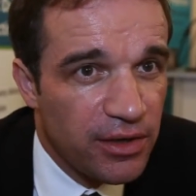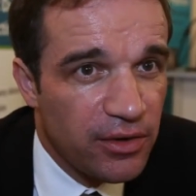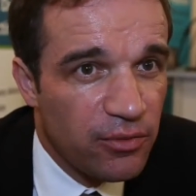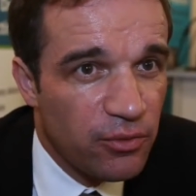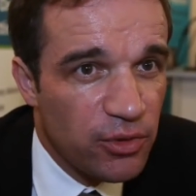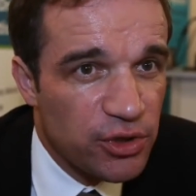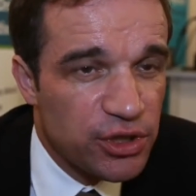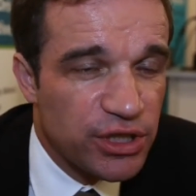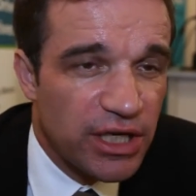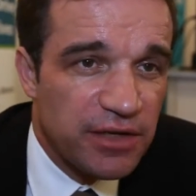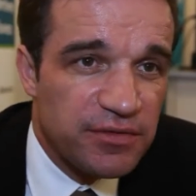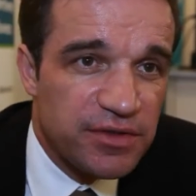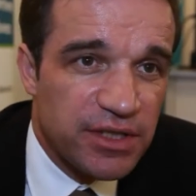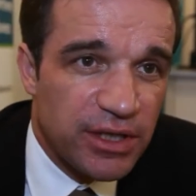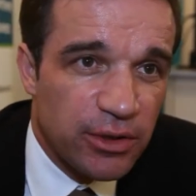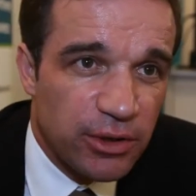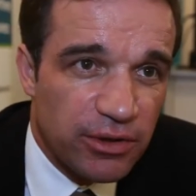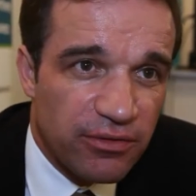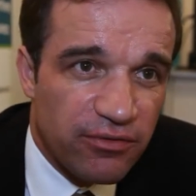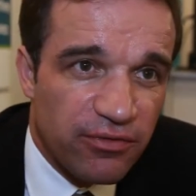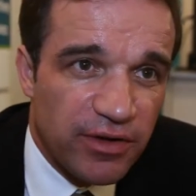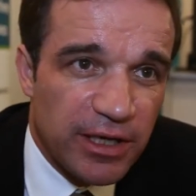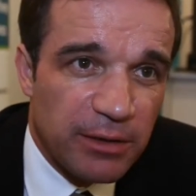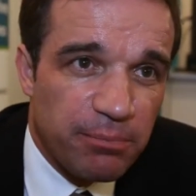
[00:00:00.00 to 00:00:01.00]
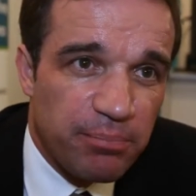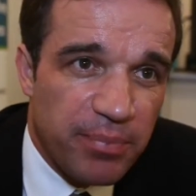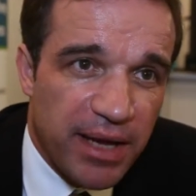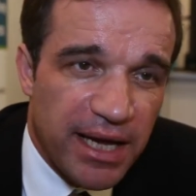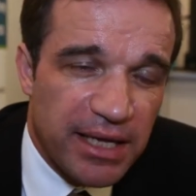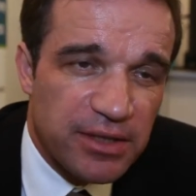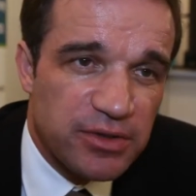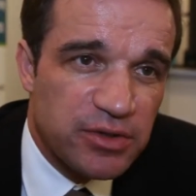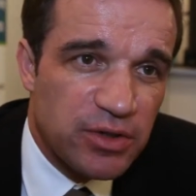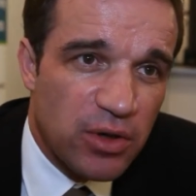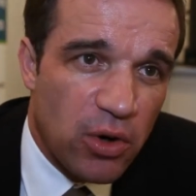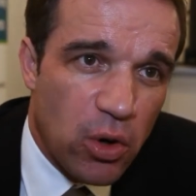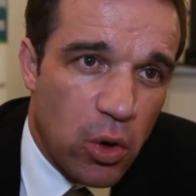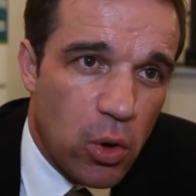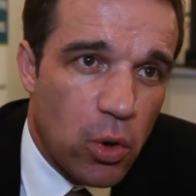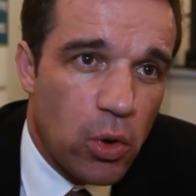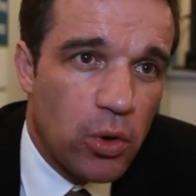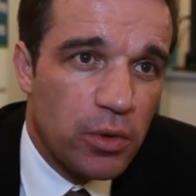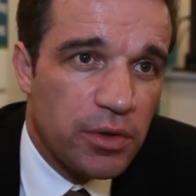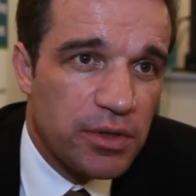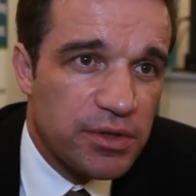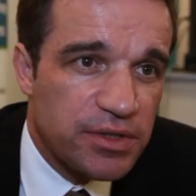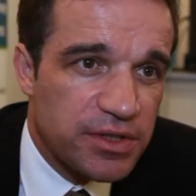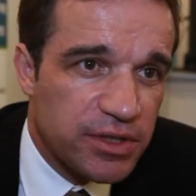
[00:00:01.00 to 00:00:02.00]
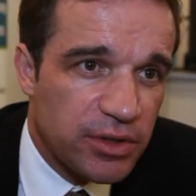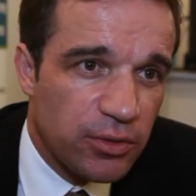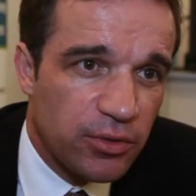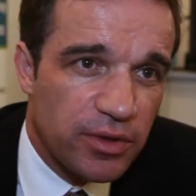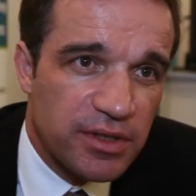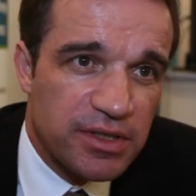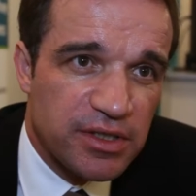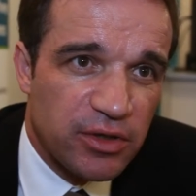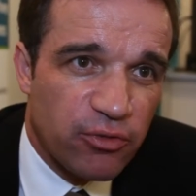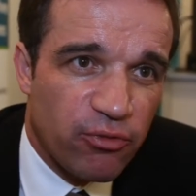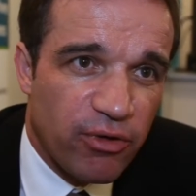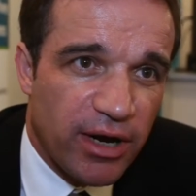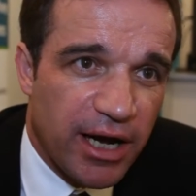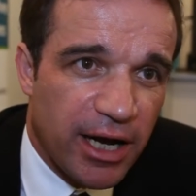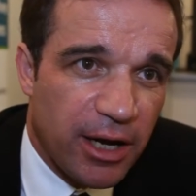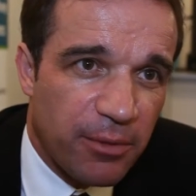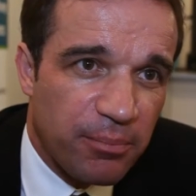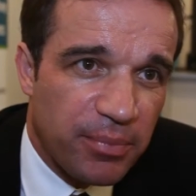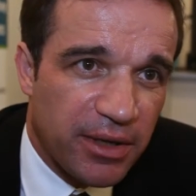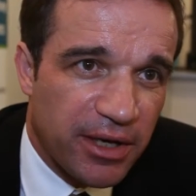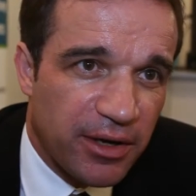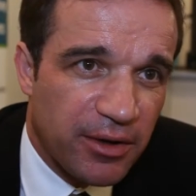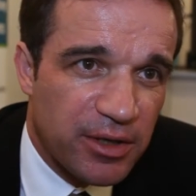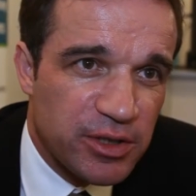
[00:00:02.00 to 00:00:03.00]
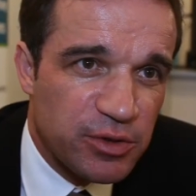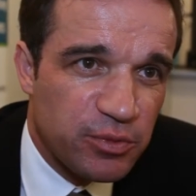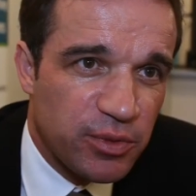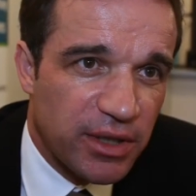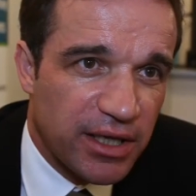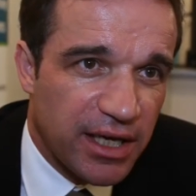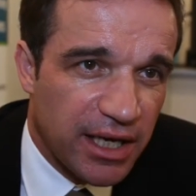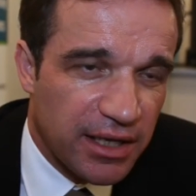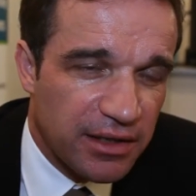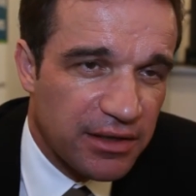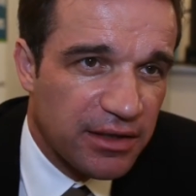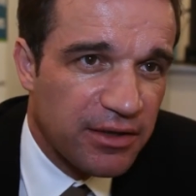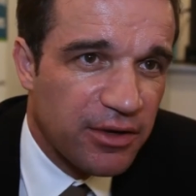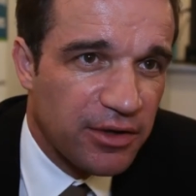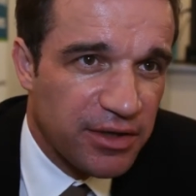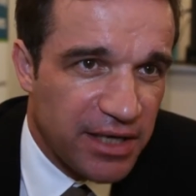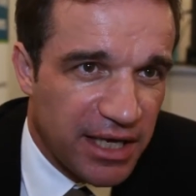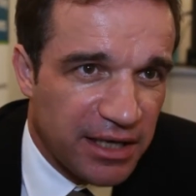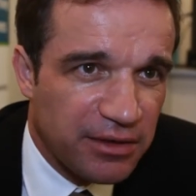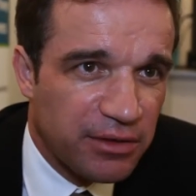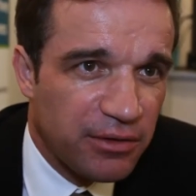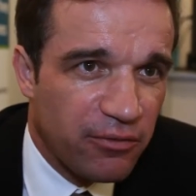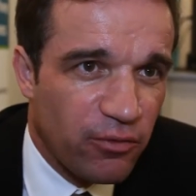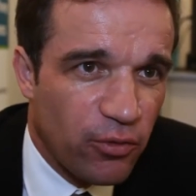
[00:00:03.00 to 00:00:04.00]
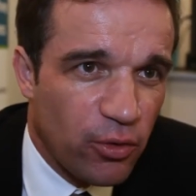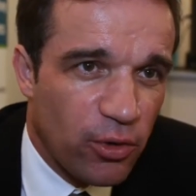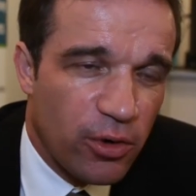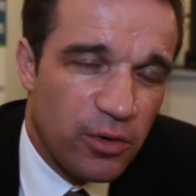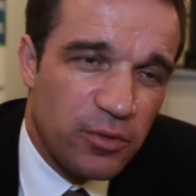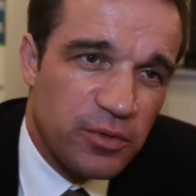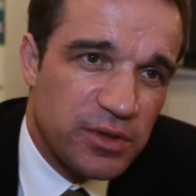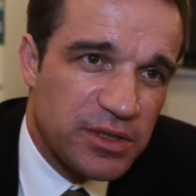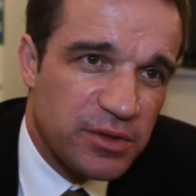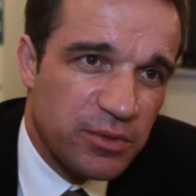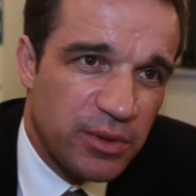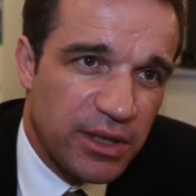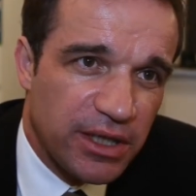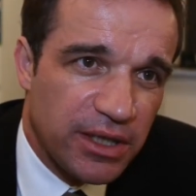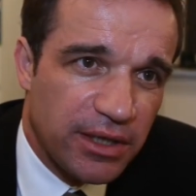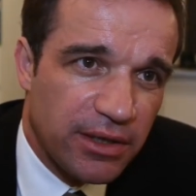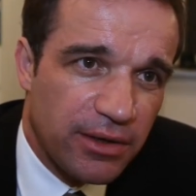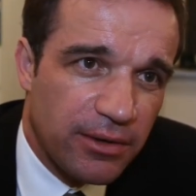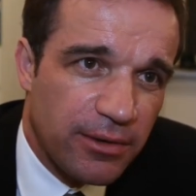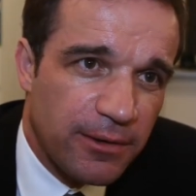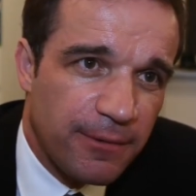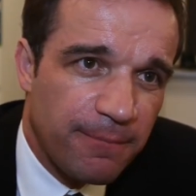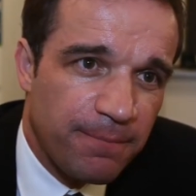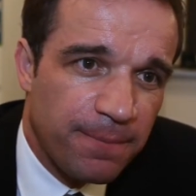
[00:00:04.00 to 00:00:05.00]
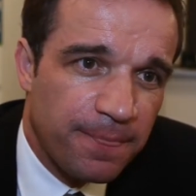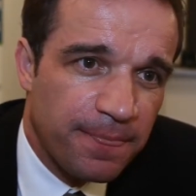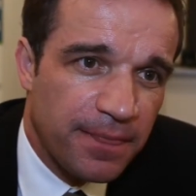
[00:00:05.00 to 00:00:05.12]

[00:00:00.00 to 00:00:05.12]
which gives a good feedback to all the students around because we can connect the world with video